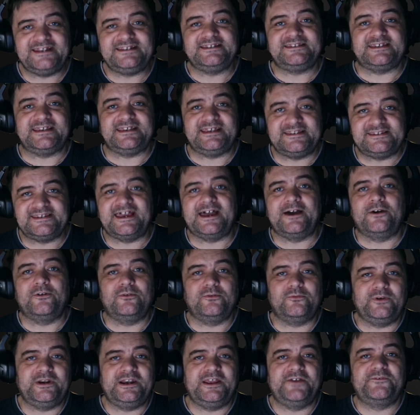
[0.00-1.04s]
it
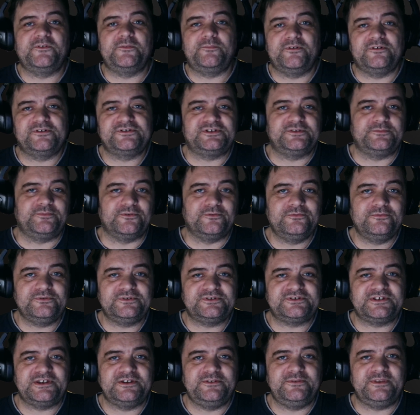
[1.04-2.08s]
out whenever possible,
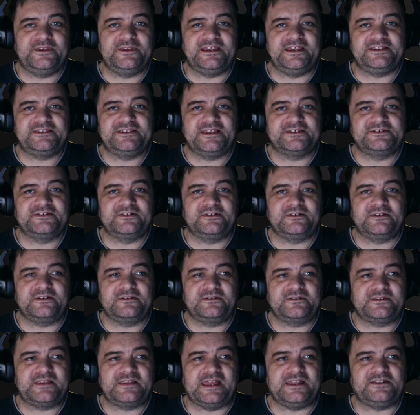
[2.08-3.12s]
so that it
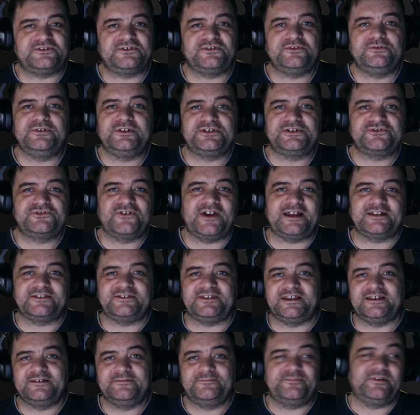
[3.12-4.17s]
doesn't get too
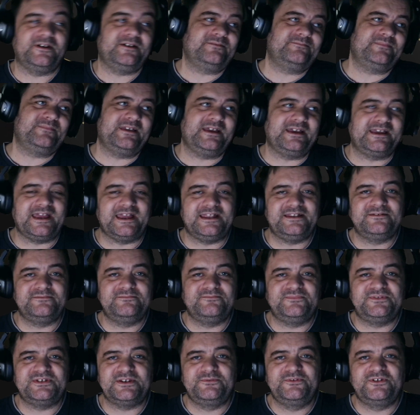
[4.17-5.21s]
distracting. But
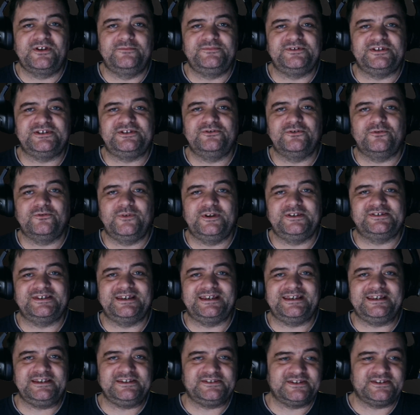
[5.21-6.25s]
again, sometimes it's not always
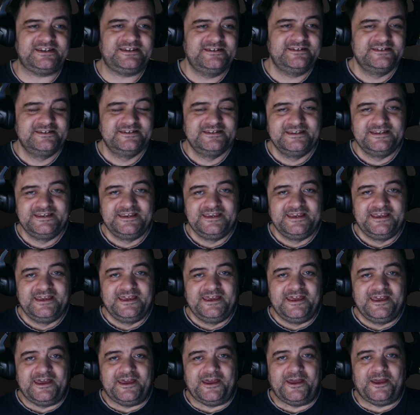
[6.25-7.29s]
that easy.
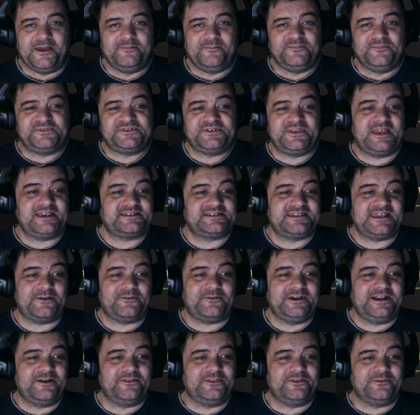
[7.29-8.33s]
So that's that
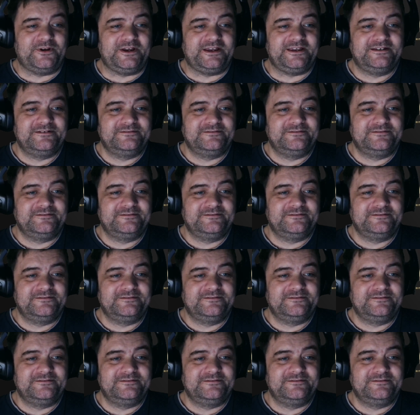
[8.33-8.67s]
one out of the way.